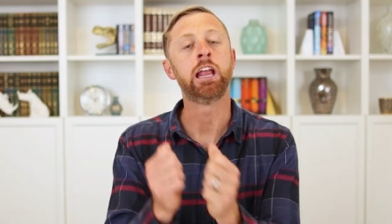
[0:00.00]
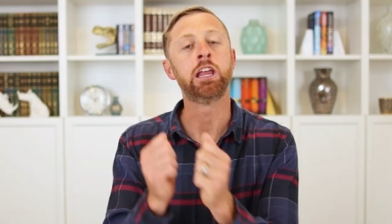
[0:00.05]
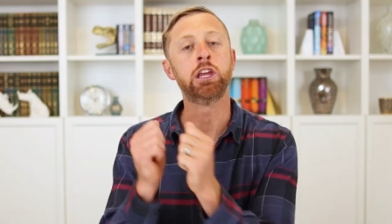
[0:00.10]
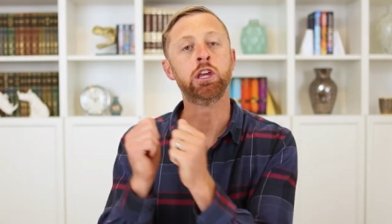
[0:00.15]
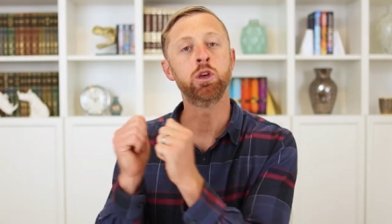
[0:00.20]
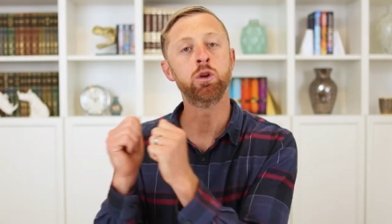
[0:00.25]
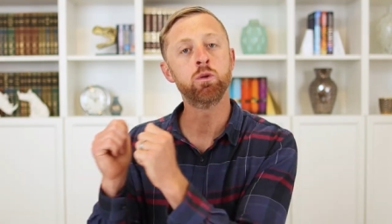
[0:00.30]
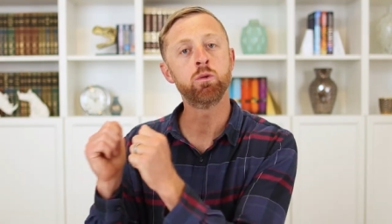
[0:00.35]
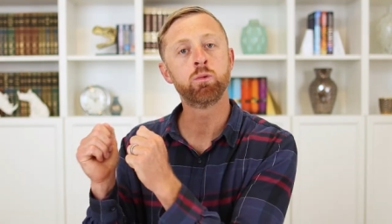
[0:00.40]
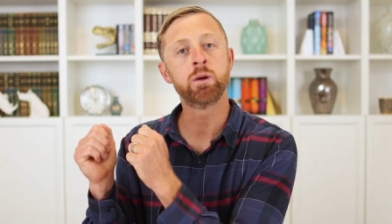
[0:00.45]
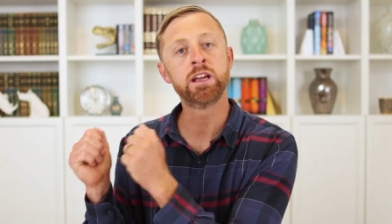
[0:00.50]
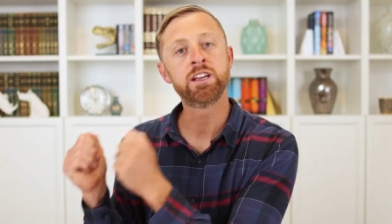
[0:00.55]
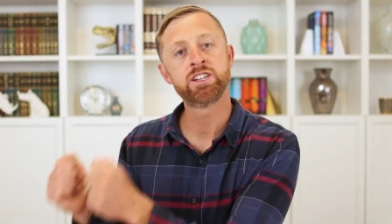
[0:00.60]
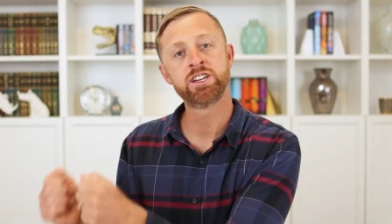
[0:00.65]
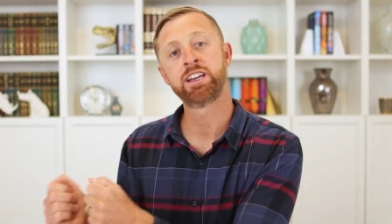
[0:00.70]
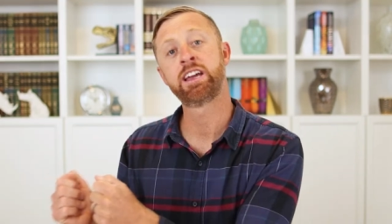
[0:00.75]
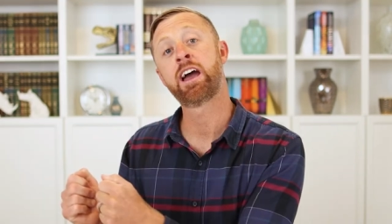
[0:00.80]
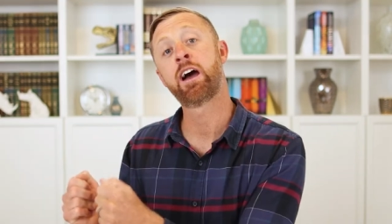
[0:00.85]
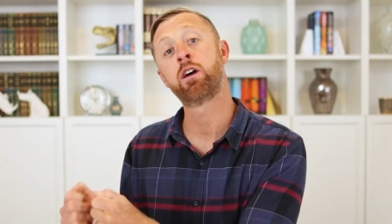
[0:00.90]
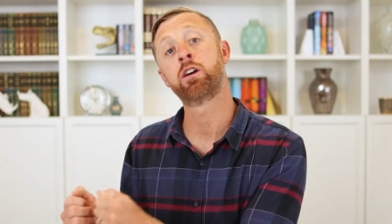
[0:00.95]
And you
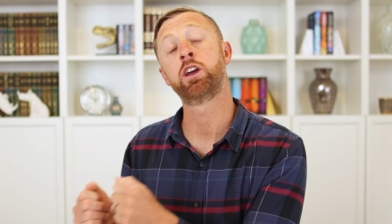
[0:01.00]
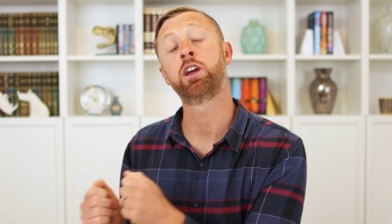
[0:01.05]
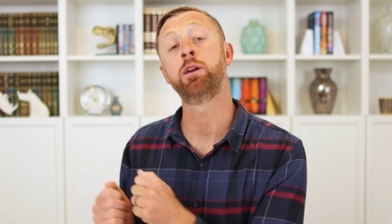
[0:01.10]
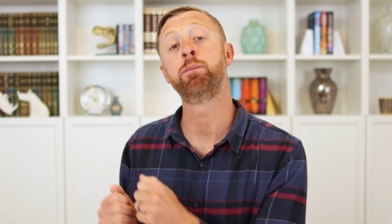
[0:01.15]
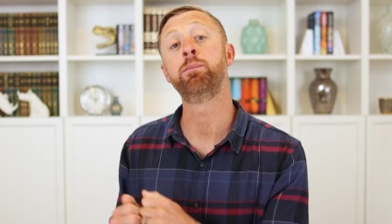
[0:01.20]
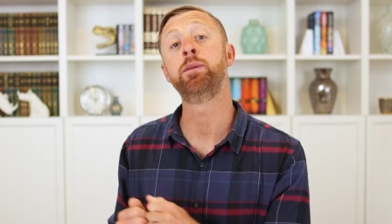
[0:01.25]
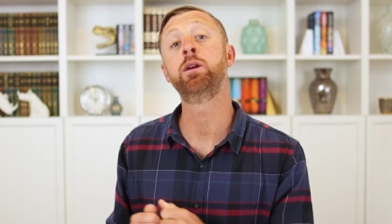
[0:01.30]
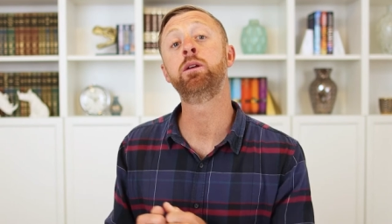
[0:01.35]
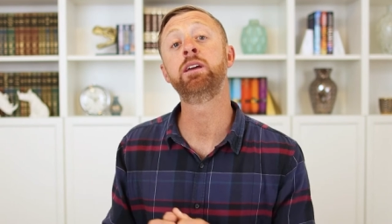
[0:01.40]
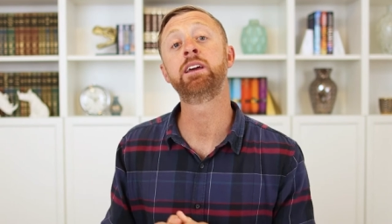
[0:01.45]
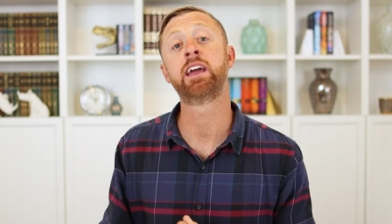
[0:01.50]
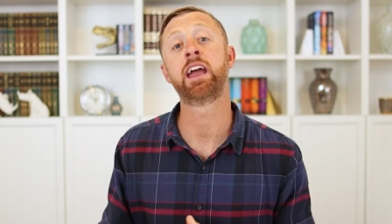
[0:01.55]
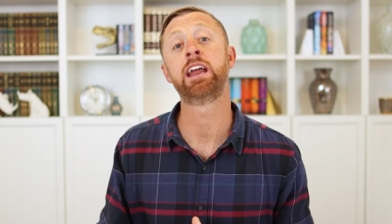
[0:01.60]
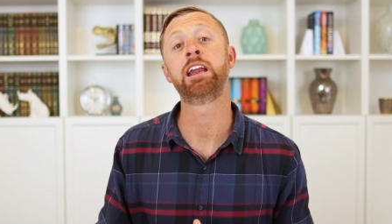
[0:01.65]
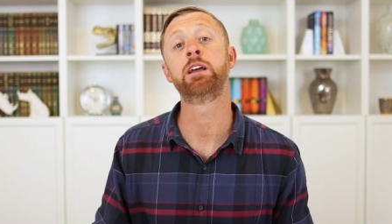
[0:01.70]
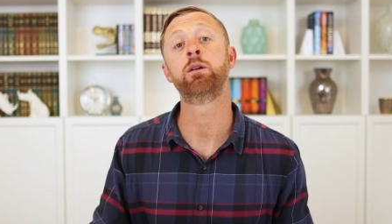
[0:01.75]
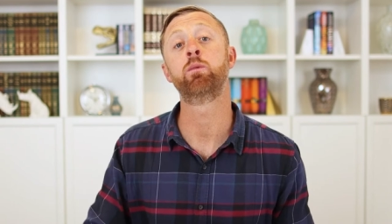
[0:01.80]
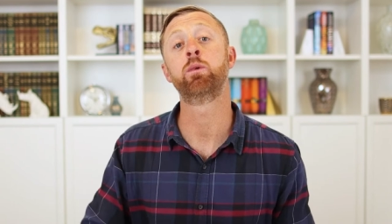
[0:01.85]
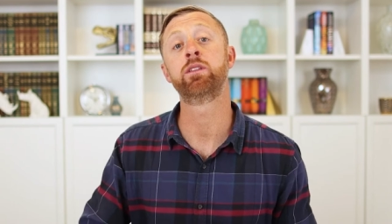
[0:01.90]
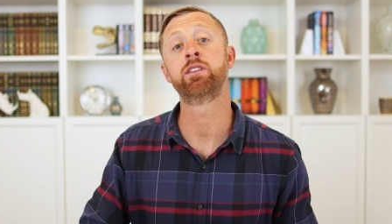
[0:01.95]
reaching out and
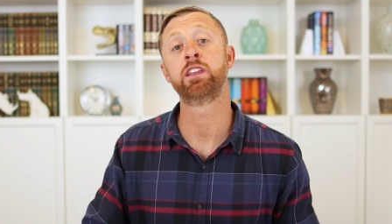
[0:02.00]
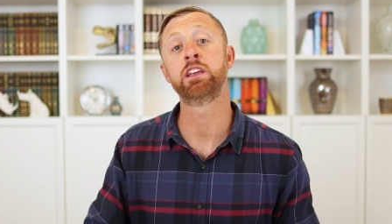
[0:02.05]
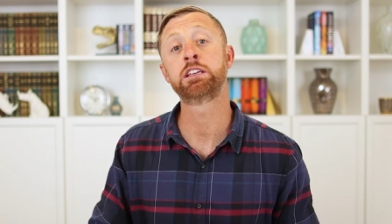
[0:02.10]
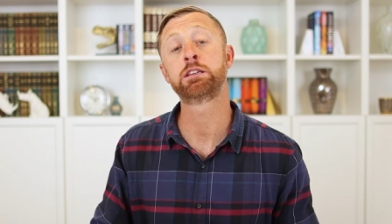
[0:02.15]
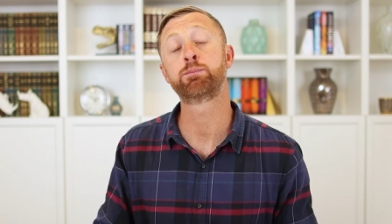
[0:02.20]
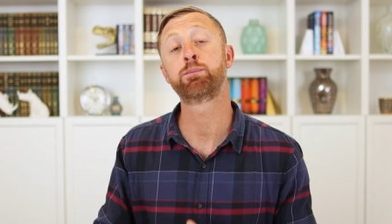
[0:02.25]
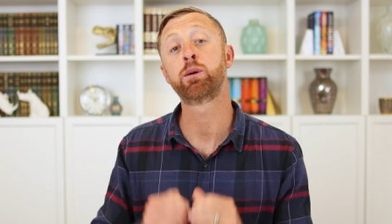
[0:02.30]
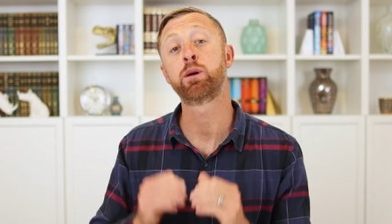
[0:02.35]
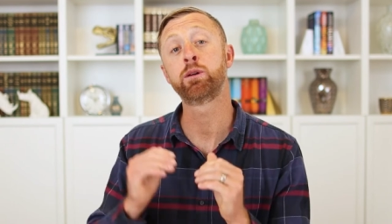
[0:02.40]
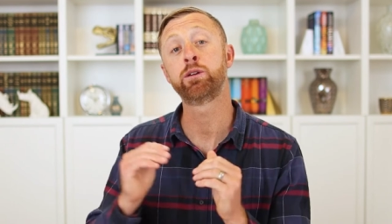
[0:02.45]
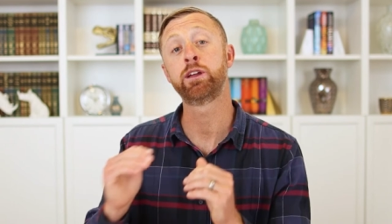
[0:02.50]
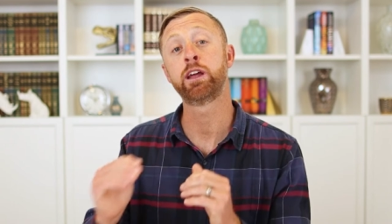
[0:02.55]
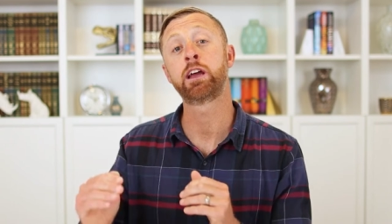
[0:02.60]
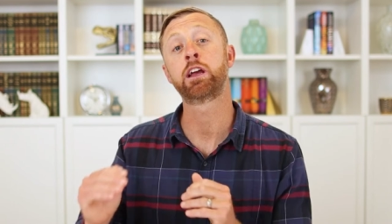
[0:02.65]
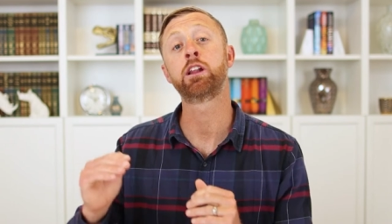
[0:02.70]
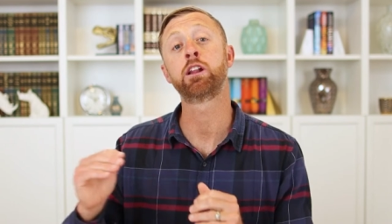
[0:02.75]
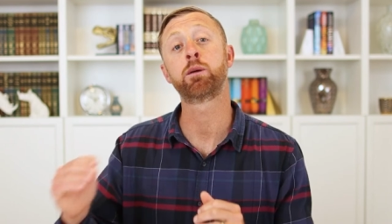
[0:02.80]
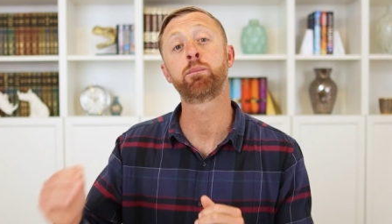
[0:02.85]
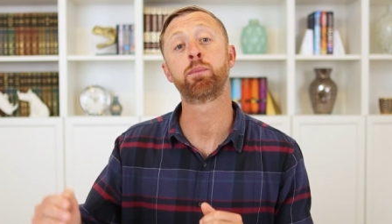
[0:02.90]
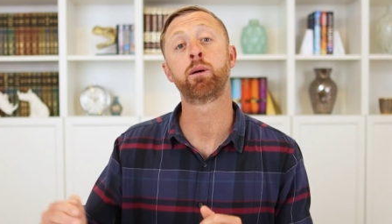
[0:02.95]
communicating with this
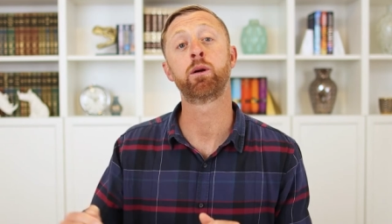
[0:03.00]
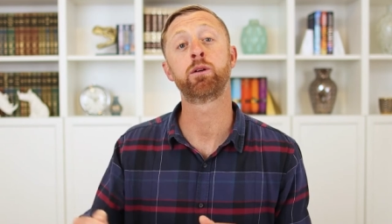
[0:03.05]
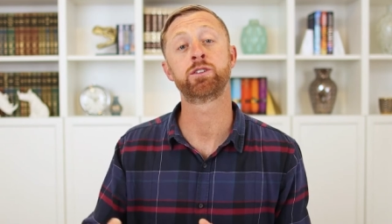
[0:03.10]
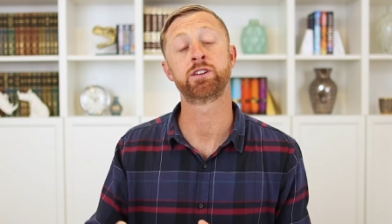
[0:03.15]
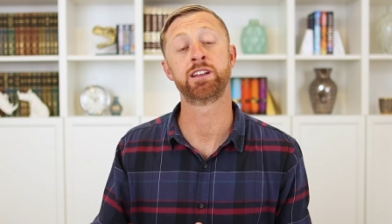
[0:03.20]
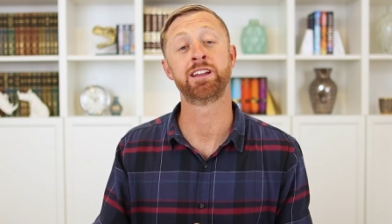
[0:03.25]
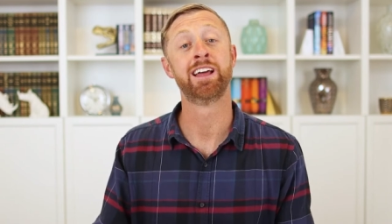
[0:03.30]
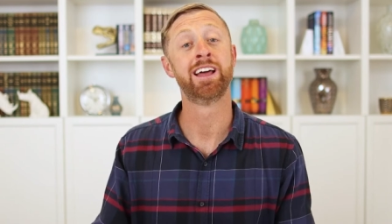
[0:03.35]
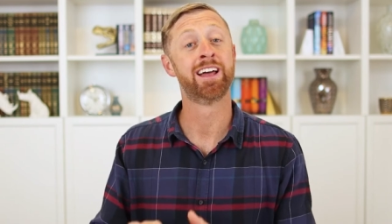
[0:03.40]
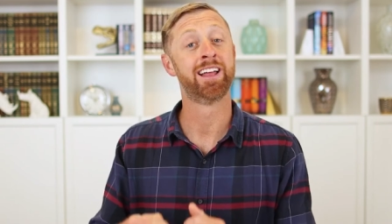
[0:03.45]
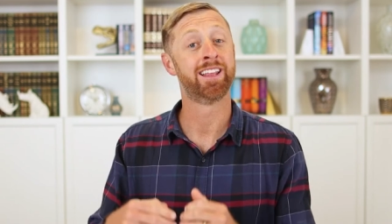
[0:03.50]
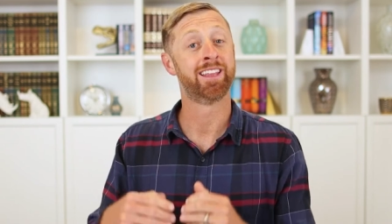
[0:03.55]
particular person,